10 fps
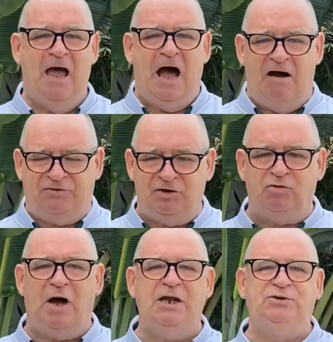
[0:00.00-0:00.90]
After
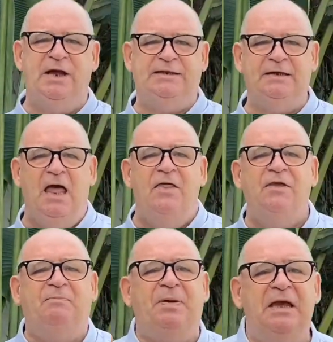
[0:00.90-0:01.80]
graduating,
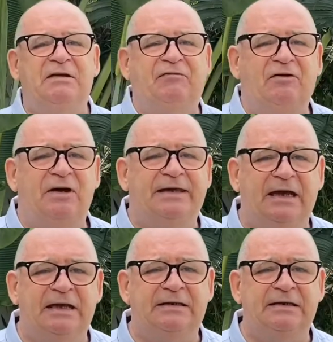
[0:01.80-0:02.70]
they paid for her
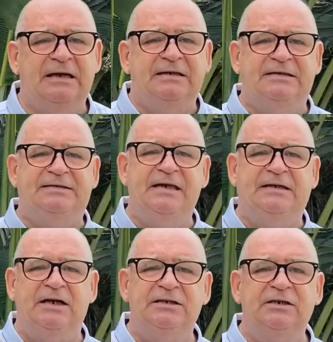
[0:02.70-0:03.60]
again to
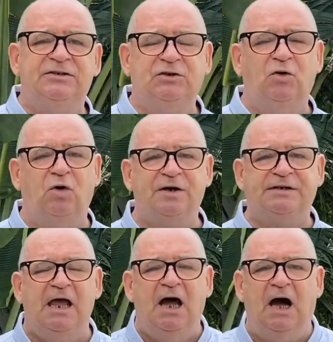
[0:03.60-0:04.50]
take a year's
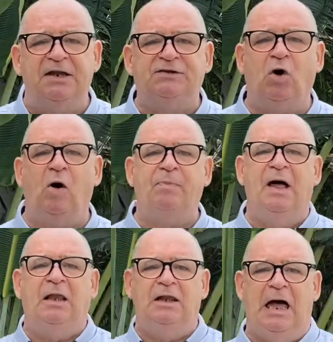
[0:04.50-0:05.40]
course at a top
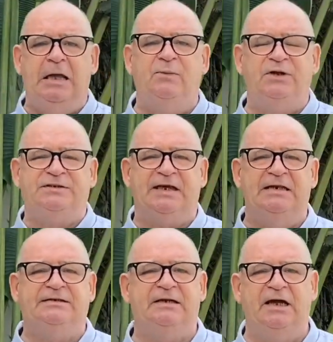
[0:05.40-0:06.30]
language
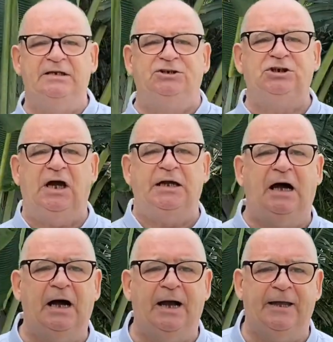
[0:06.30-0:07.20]
centre in
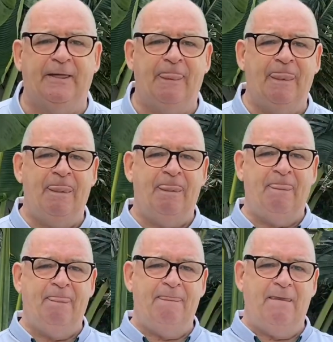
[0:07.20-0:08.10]
Shanghai.
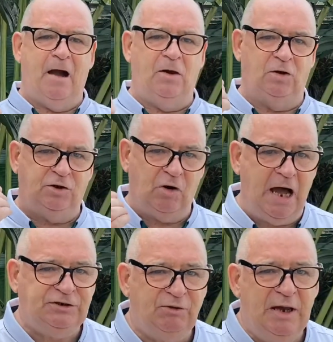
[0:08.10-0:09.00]
And on
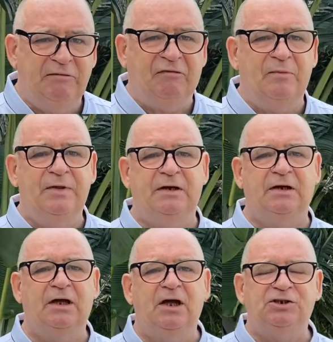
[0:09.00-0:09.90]
graduating from there,
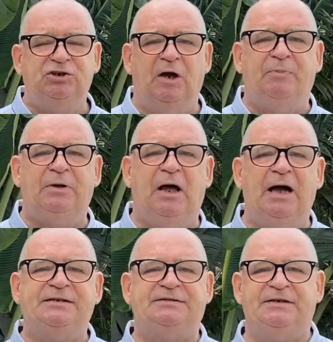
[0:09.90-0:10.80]
she
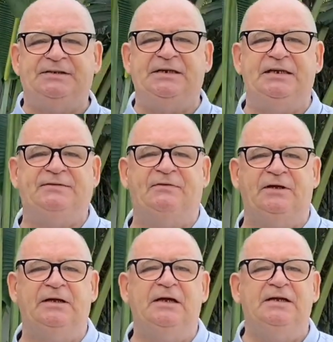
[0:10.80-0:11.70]
applied
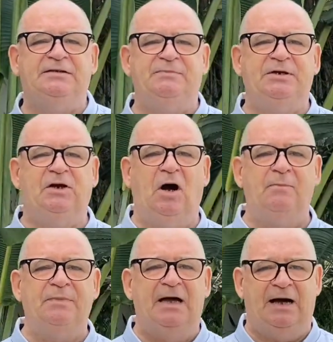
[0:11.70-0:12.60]
successfully to
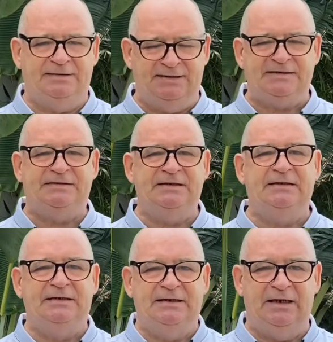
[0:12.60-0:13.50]
become a Disney
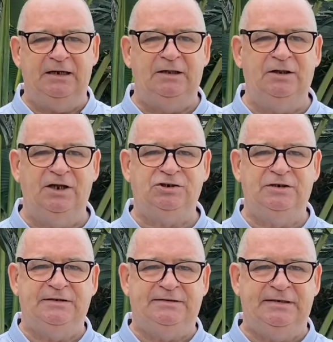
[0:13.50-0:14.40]
English
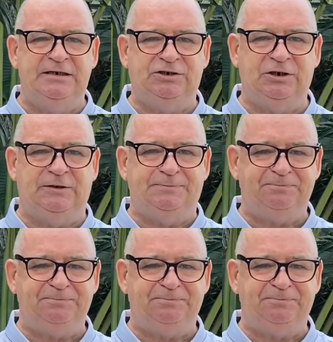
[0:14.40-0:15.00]
teacher.